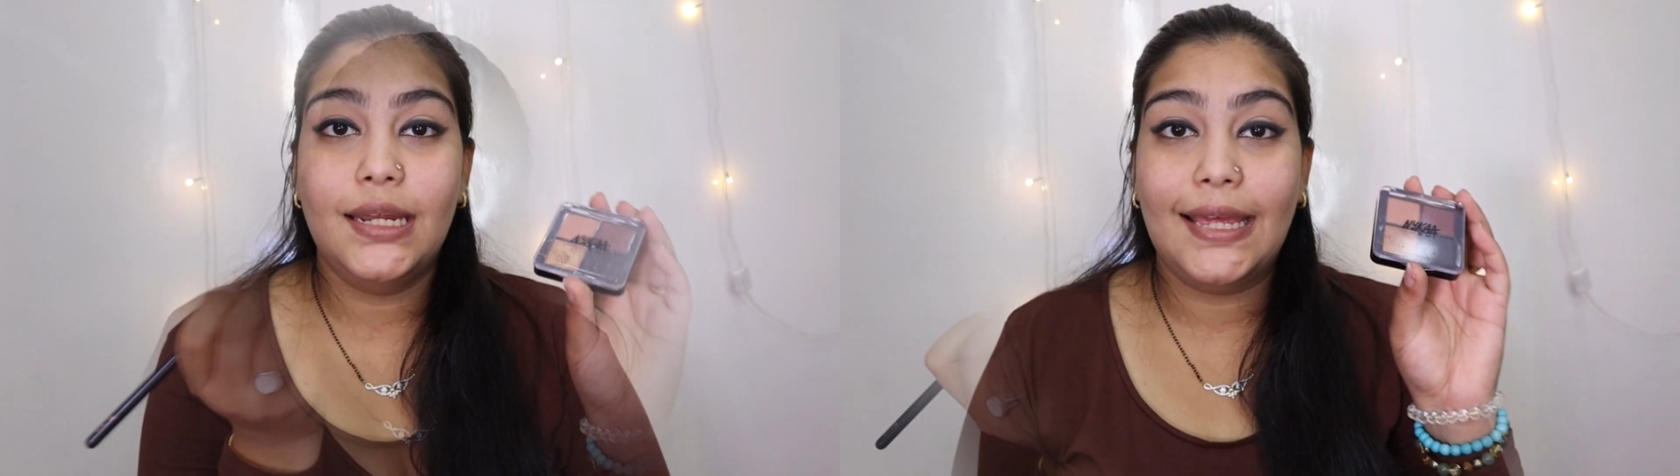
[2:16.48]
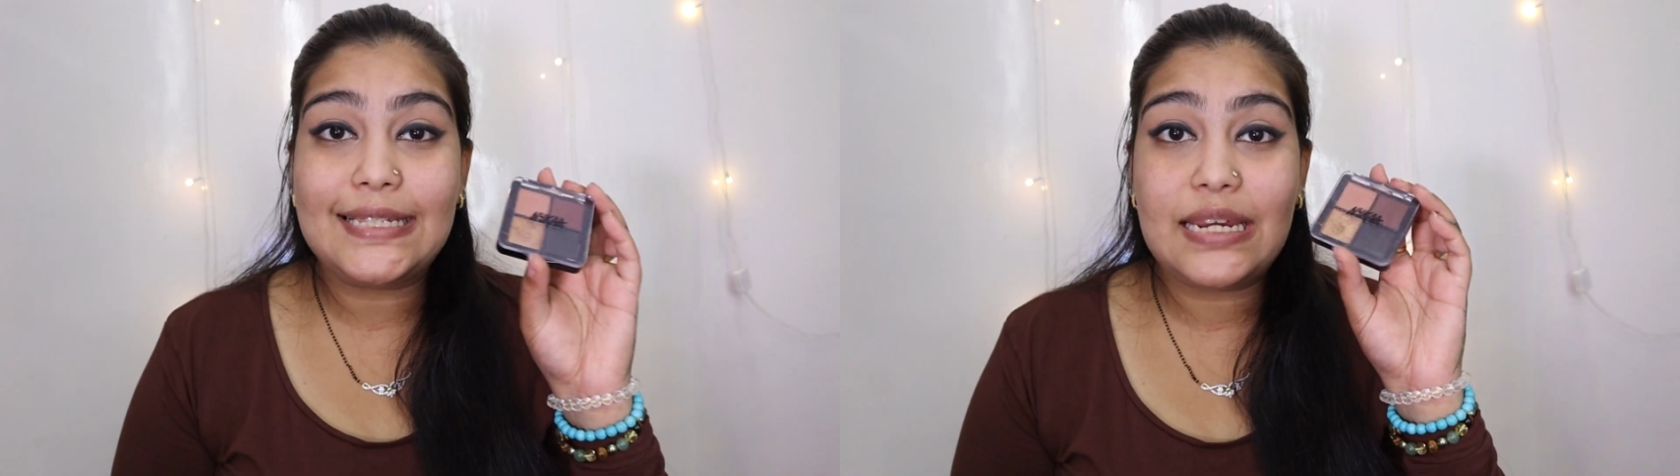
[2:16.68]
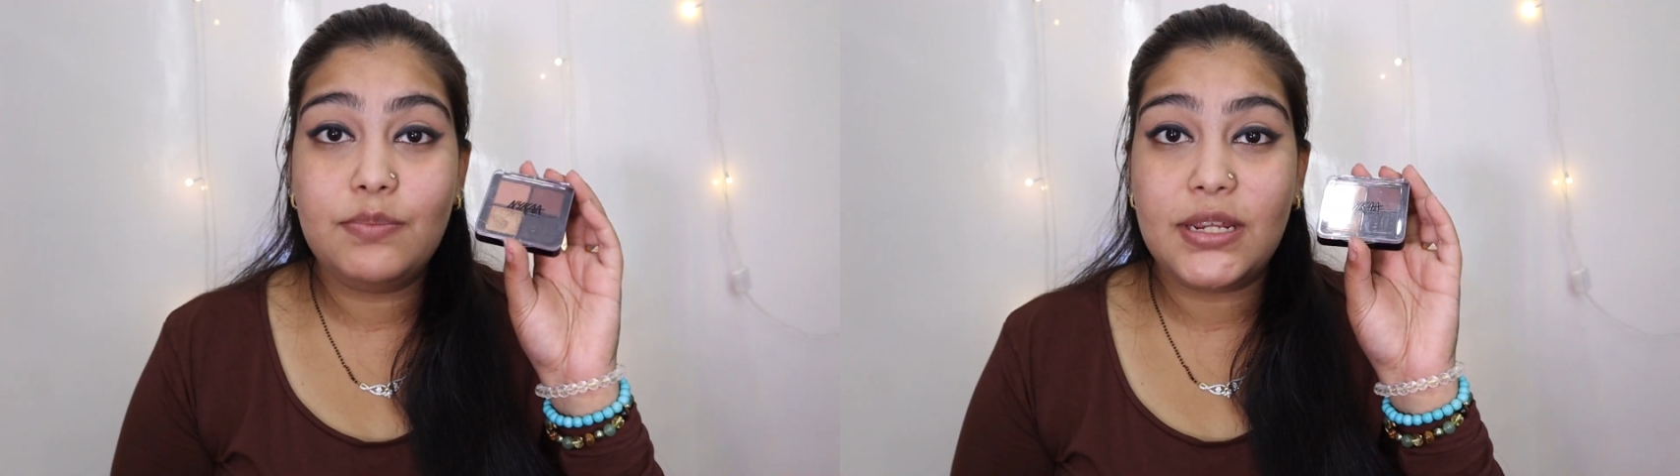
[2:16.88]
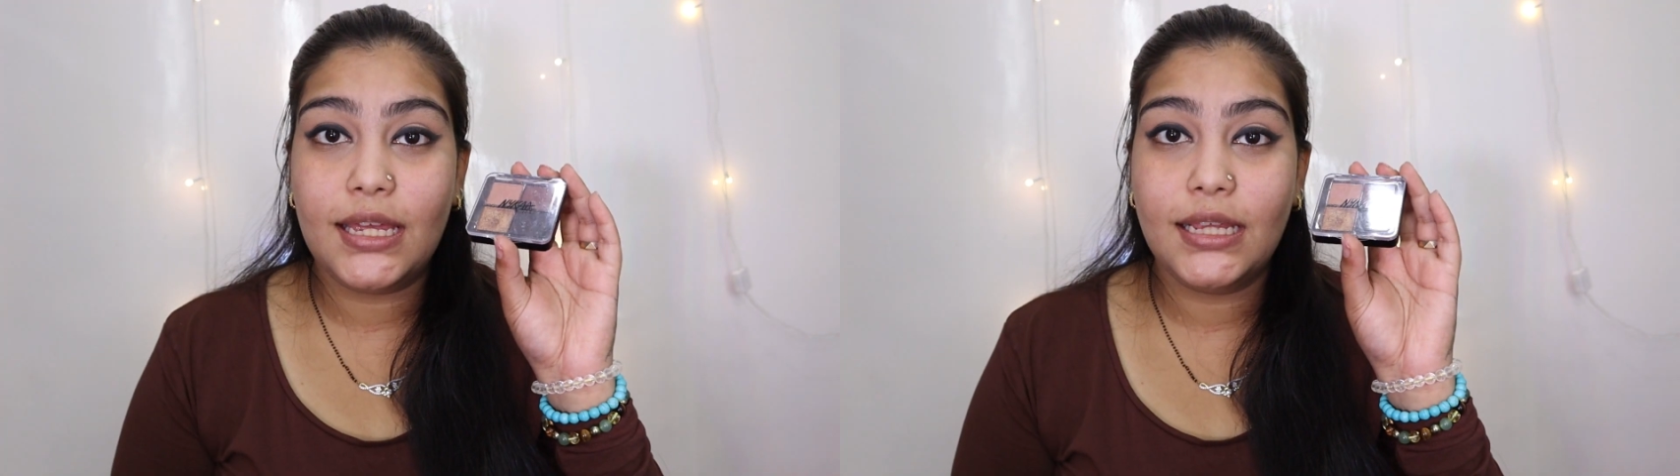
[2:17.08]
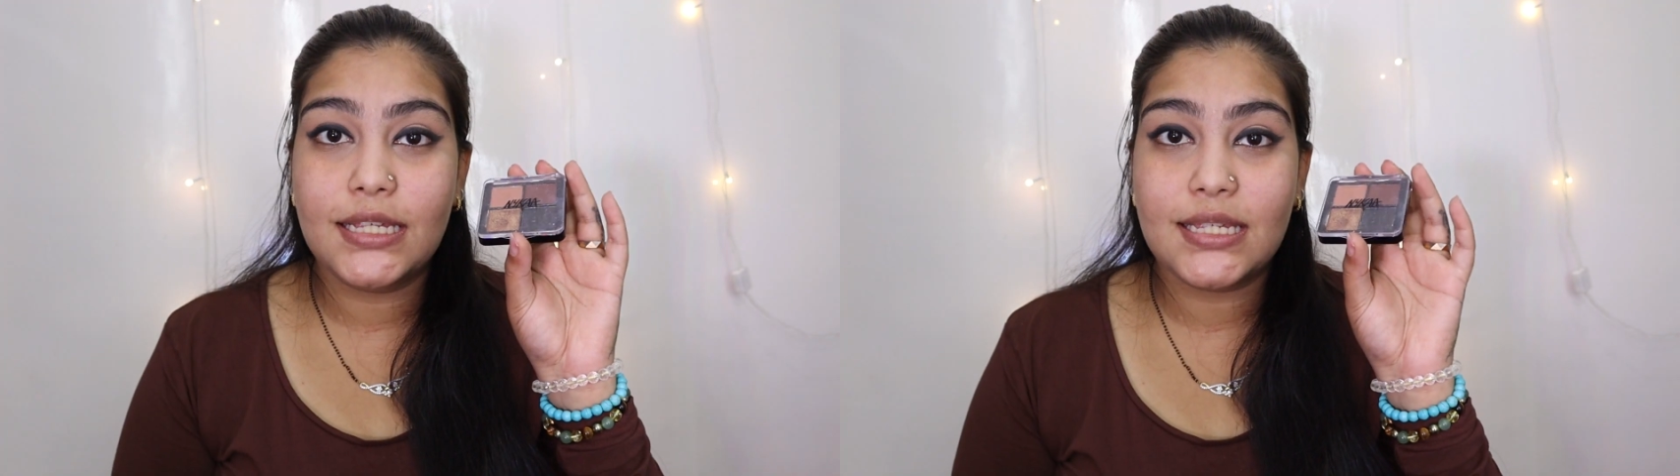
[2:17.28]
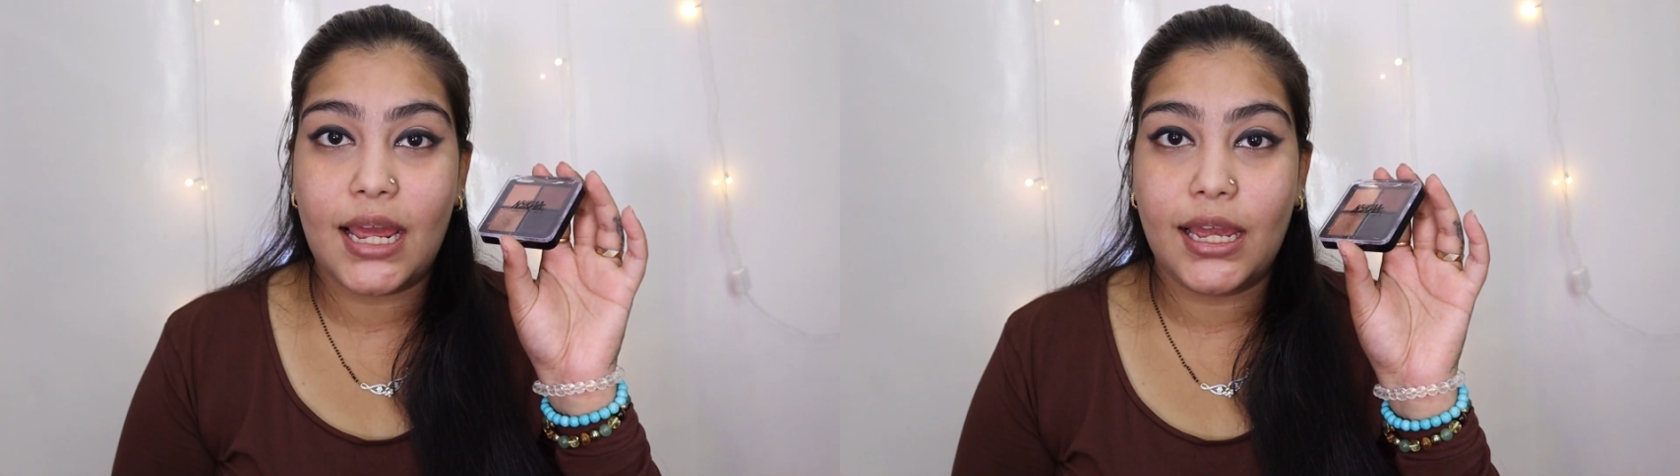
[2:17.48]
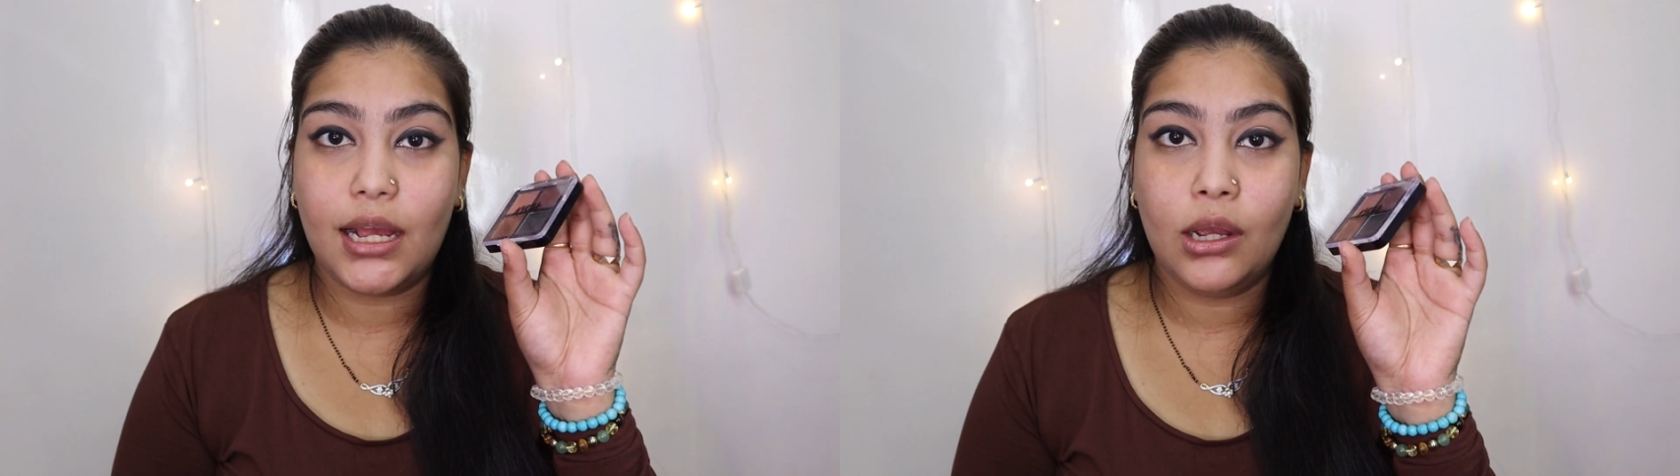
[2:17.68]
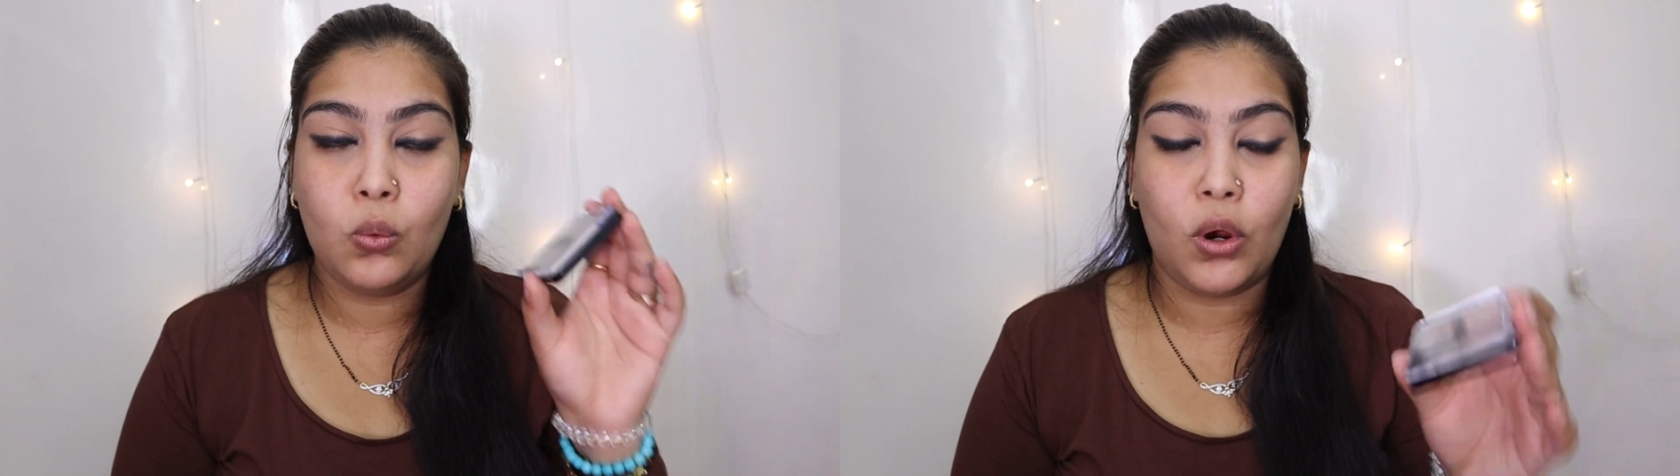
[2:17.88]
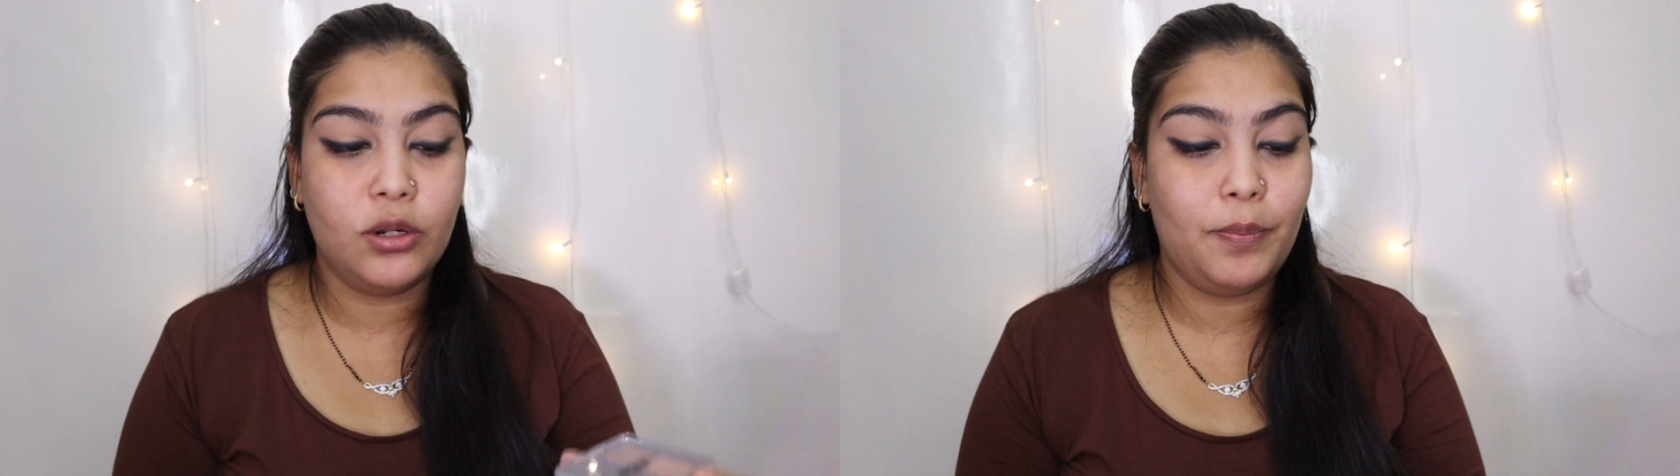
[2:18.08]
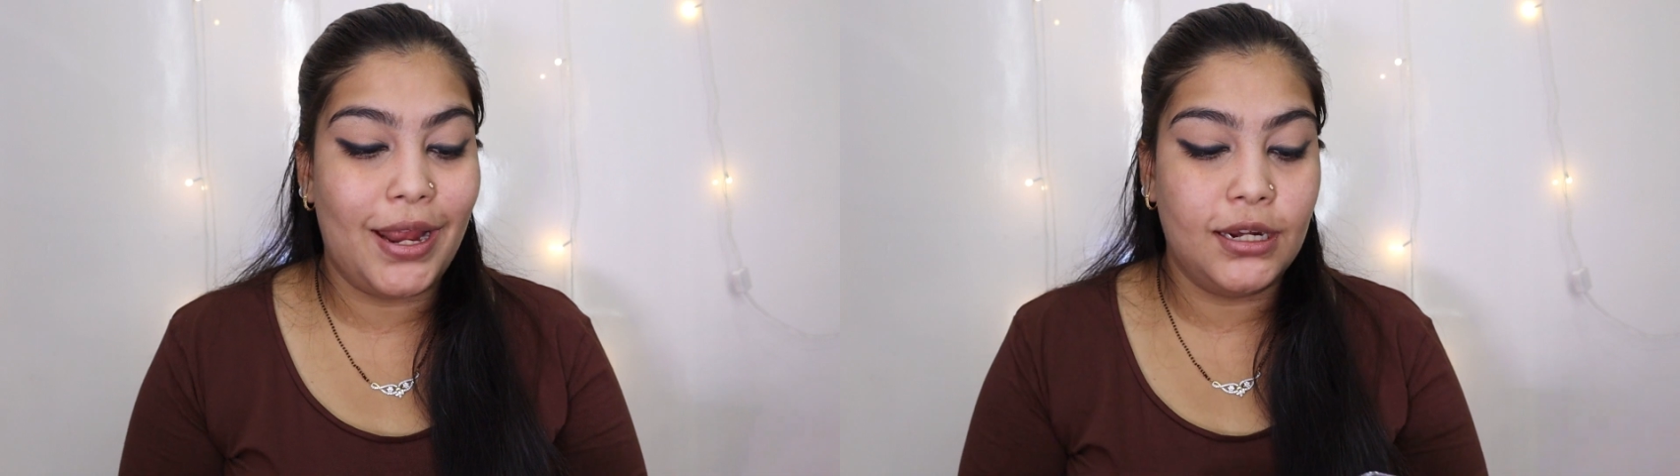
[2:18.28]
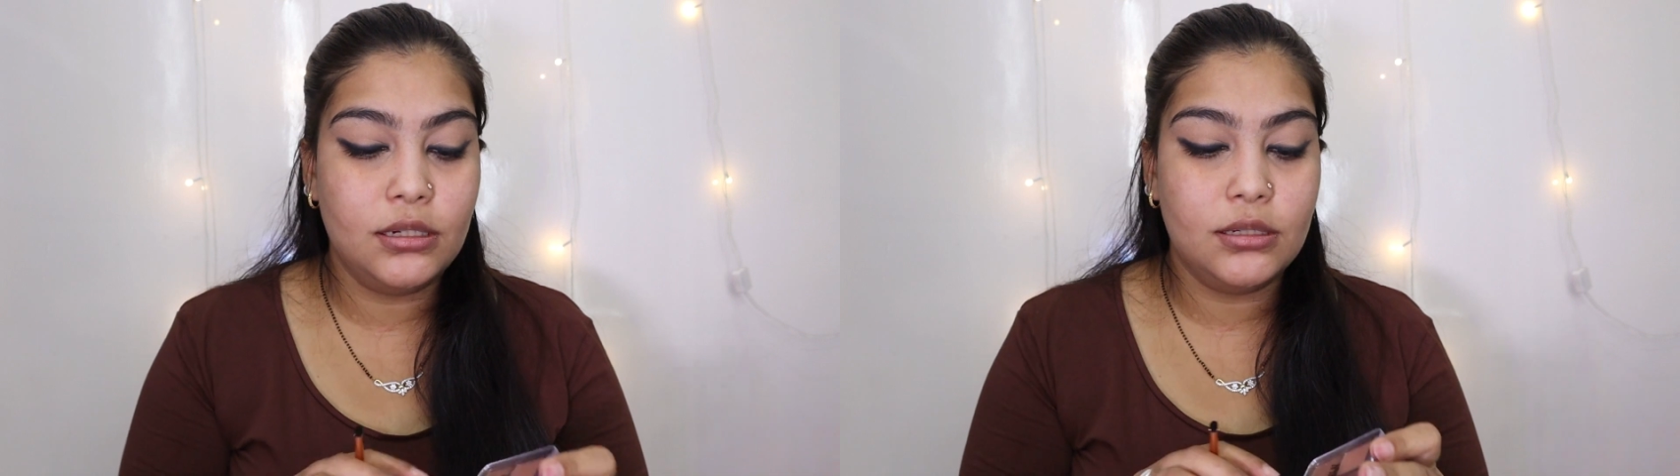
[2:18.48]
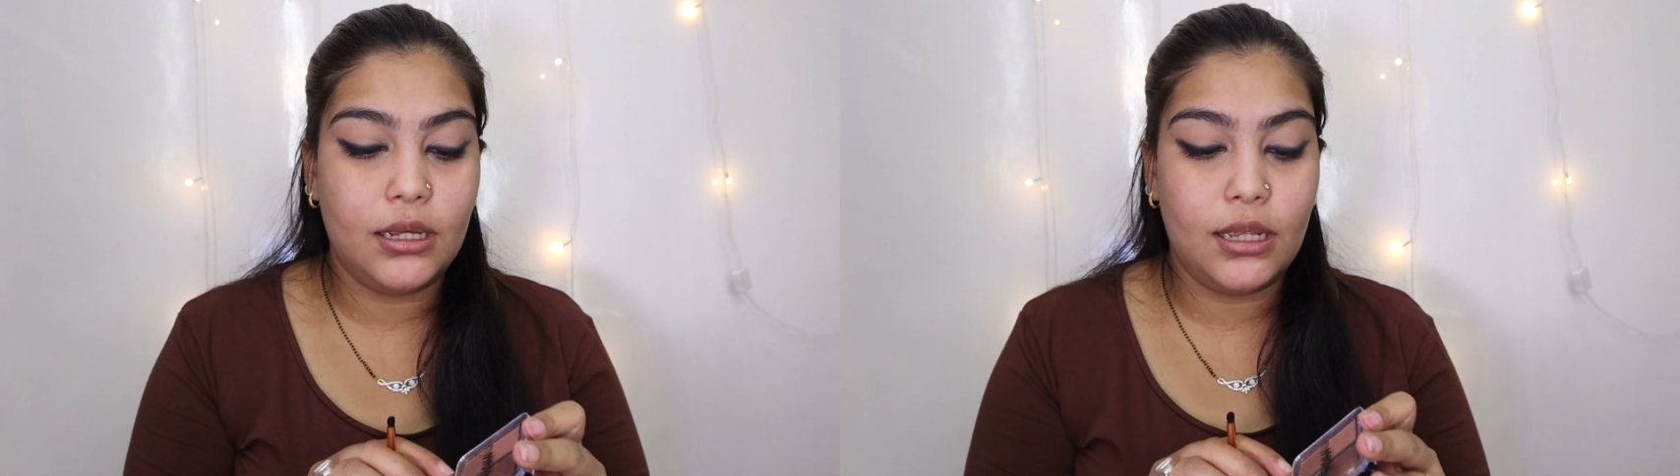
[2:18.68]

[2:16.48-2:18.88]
Next, I'm taking this Nykaa Quad palette